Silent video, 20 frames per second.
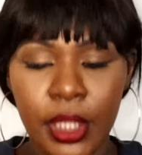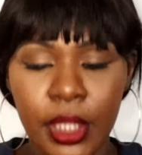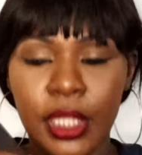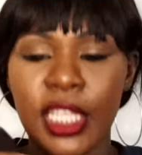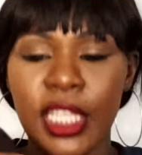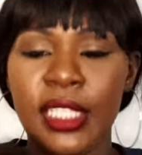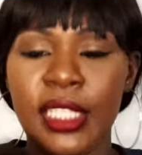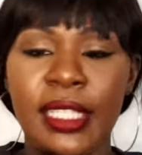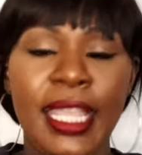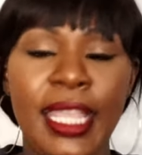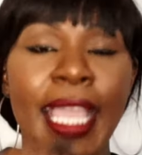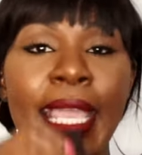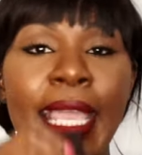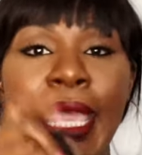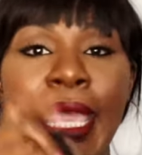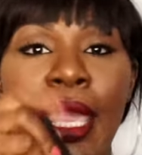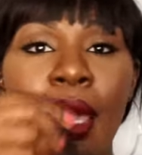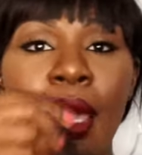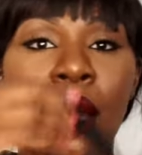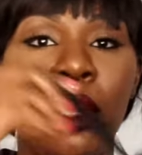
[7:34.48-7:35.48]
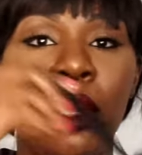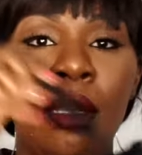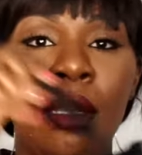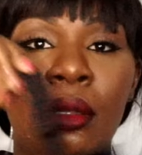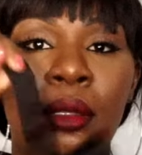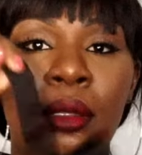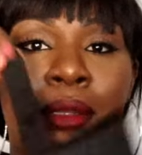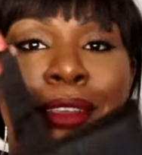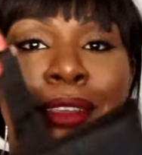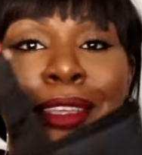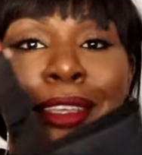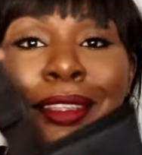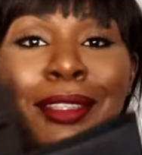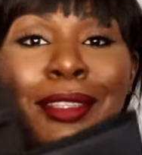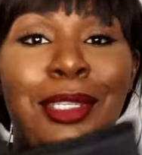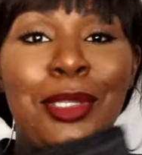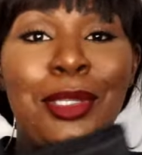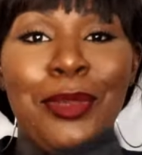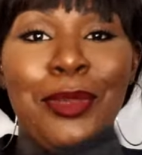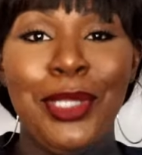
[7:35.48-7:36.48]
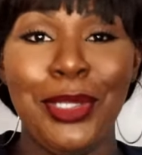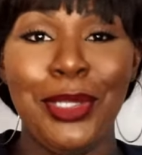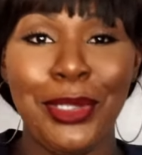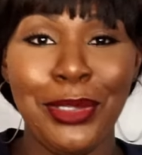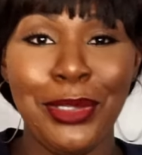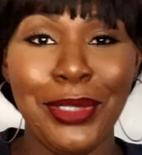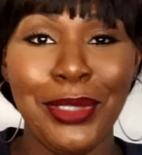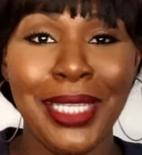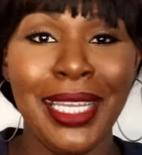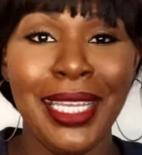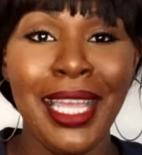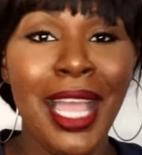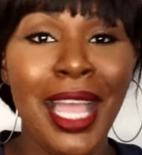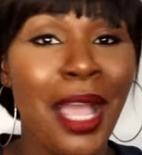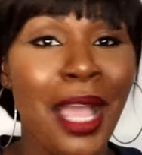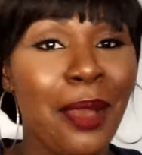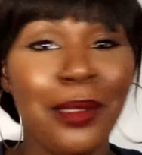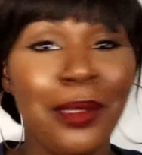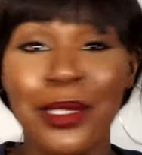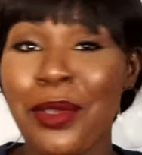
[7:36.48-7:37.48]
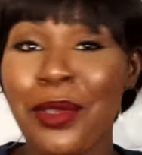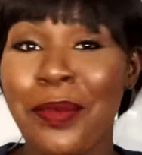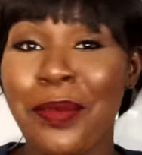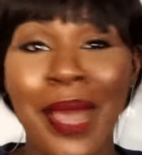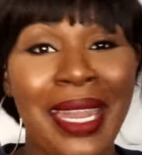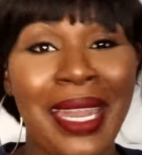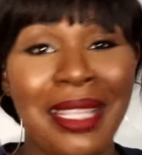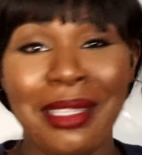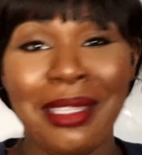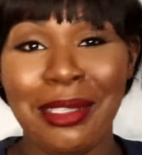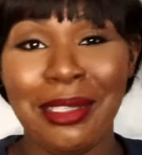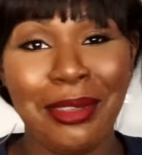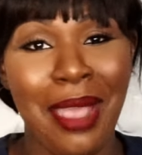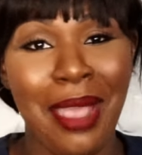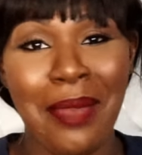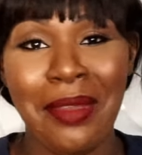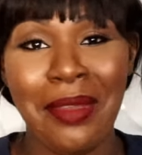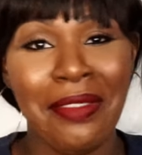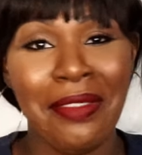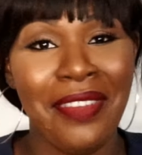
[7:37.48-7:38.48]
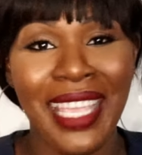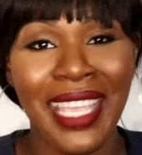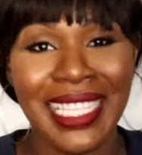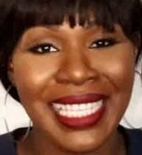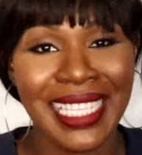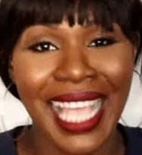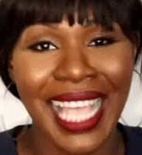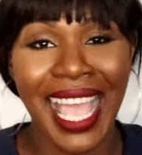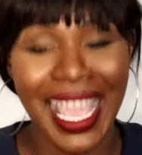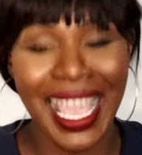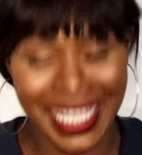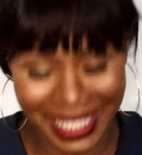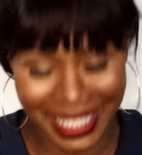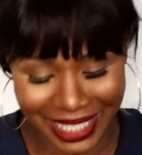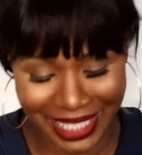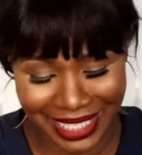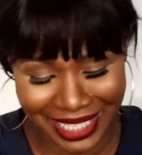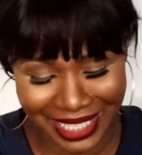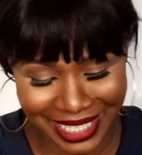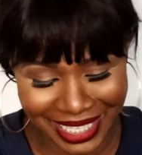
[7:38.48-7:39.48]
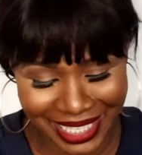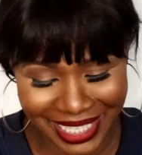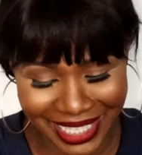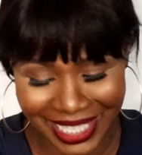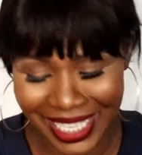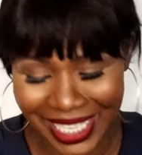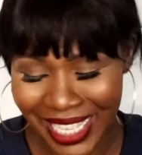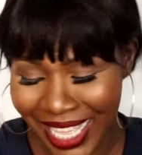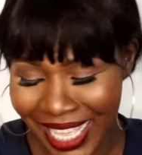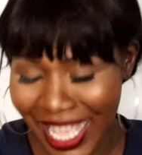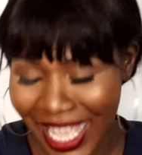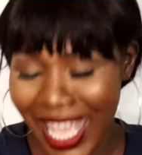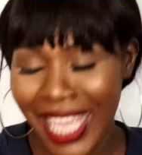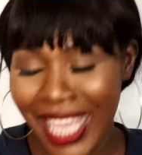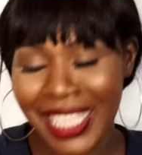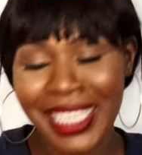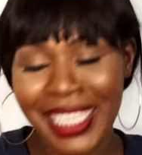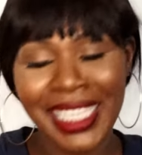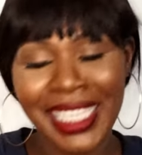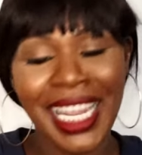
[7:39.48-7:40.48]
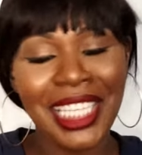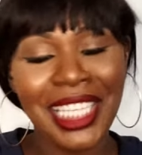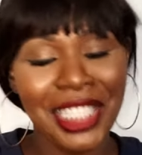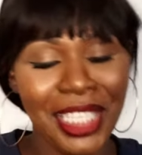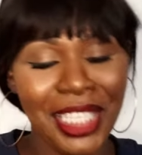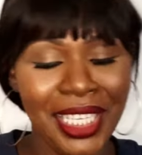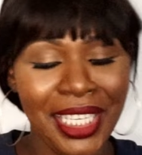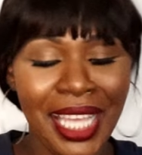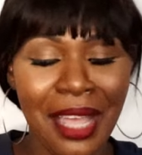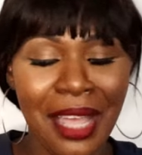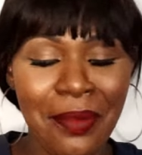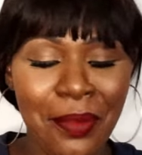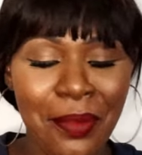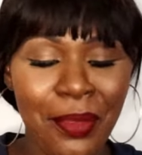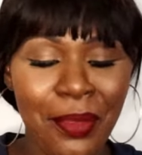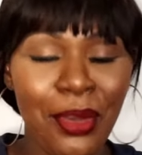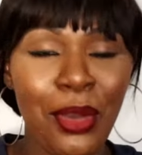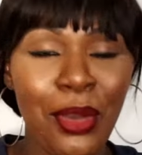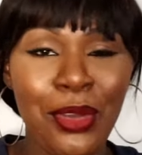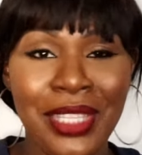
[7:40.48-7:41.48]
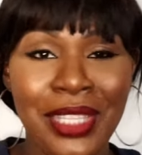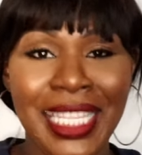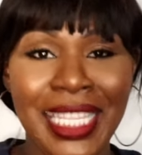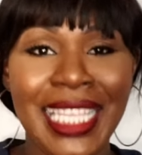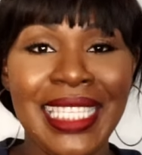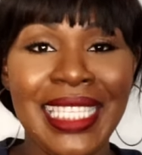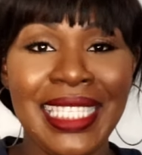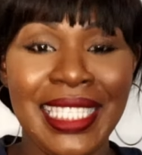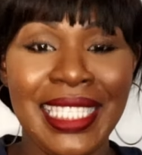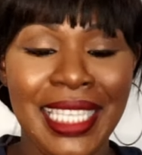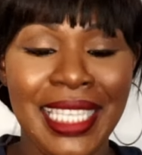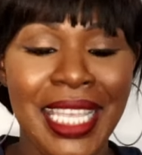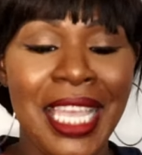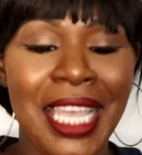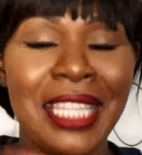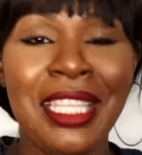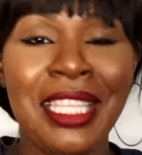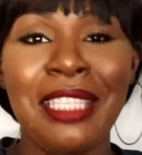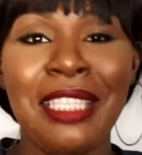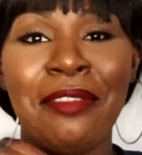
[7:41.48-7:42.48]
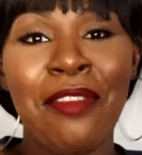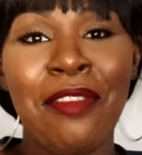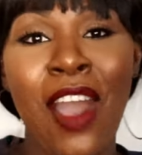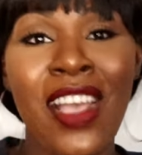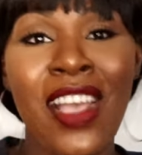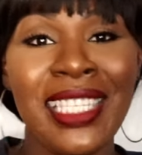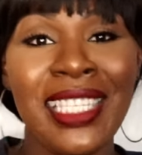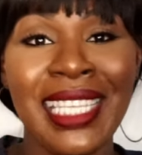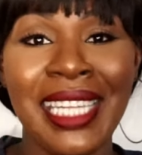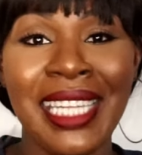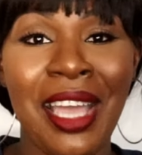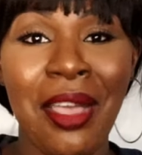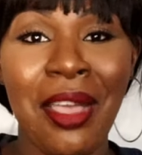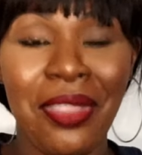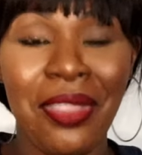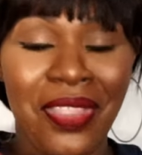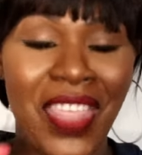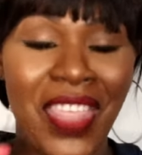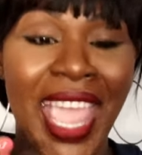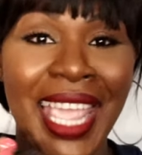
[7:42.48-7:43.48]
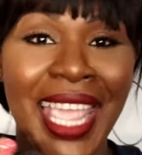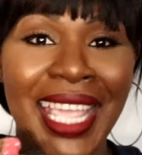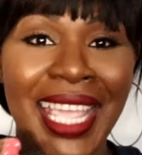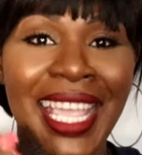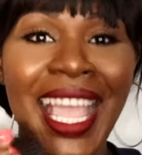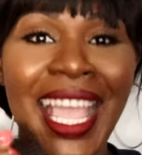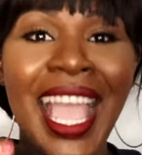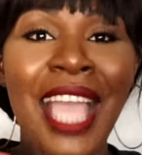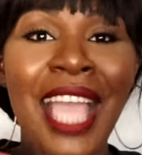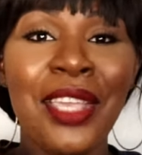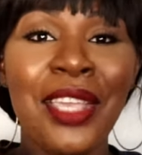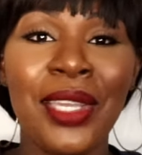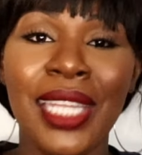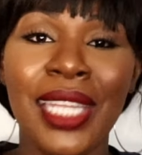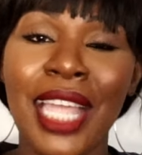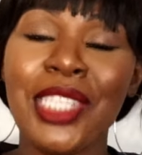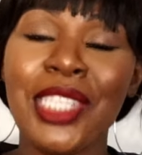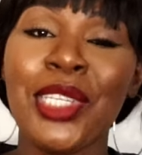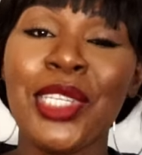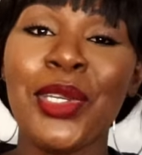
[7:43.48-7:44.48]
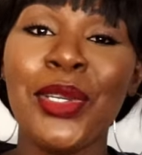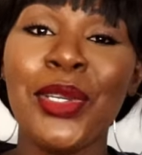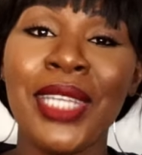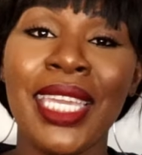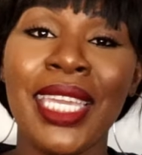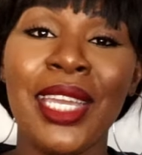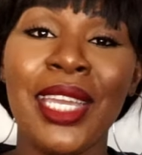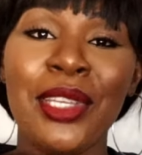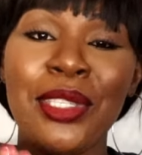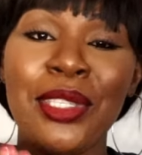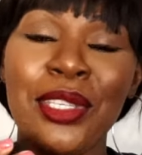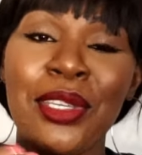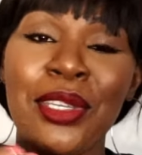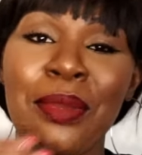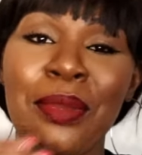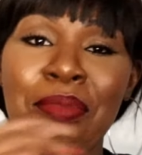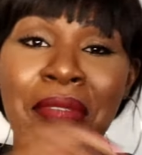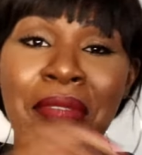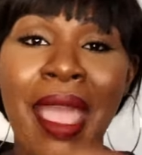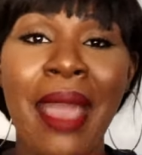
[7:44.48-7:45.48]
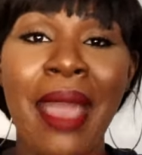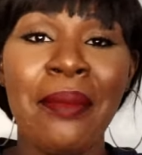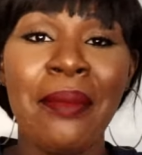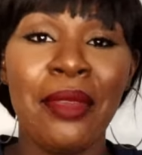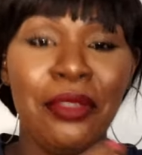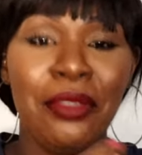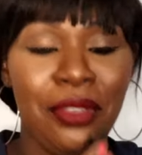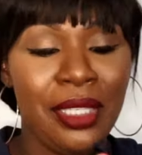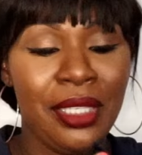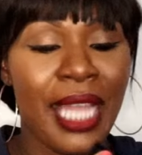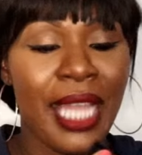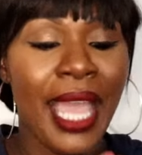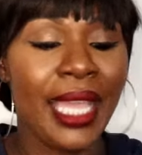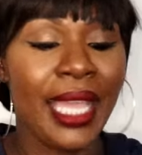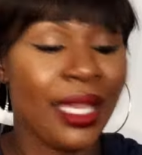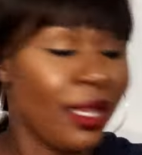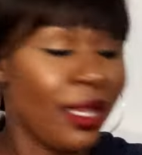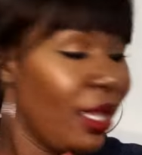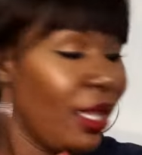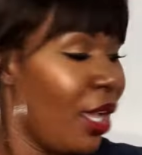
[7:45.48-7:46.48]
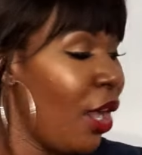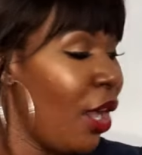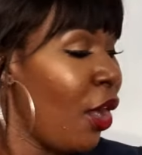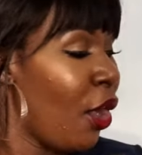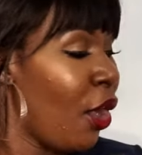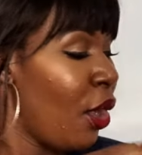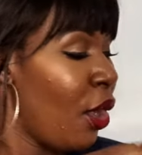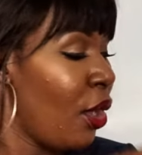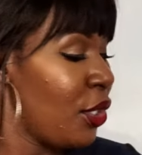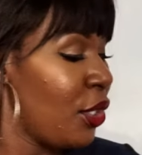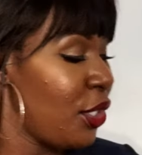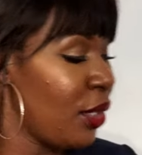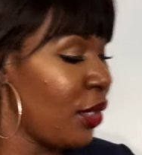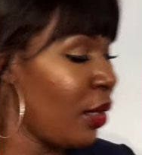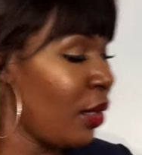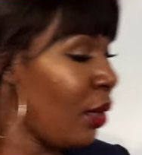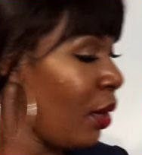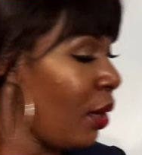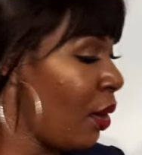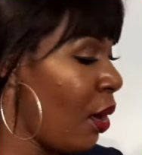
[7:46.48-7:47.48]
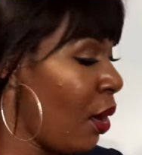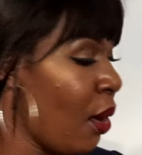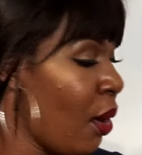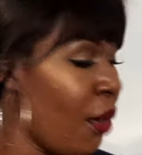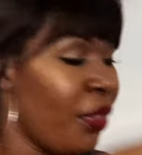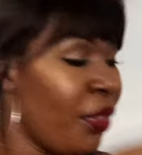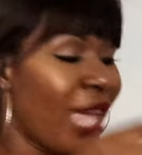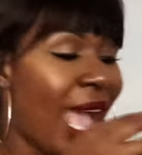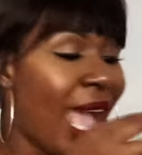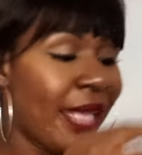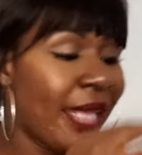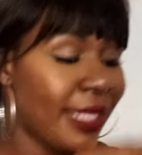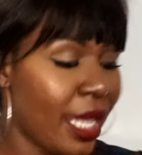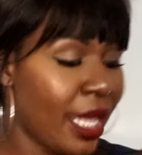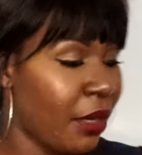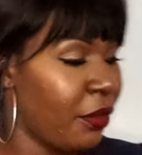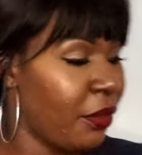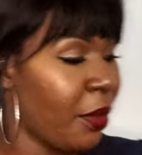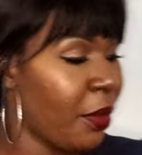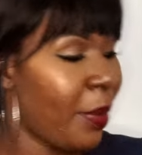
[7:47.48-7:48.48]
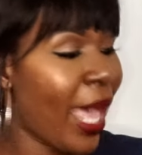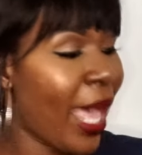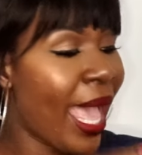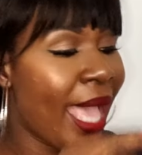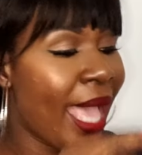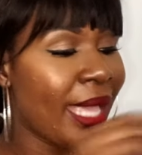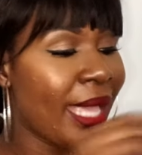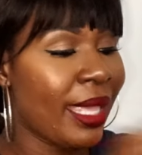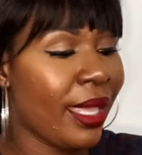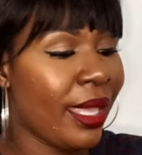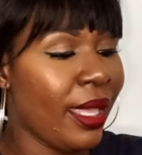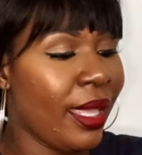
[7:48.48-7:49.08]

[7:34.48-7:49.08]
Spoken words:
this thing here. What you call it? I'm so bad at describing things, guys. You can actually hook this fastener thing. You can actually hook it onto your pram if you like, or on the outside of your bag.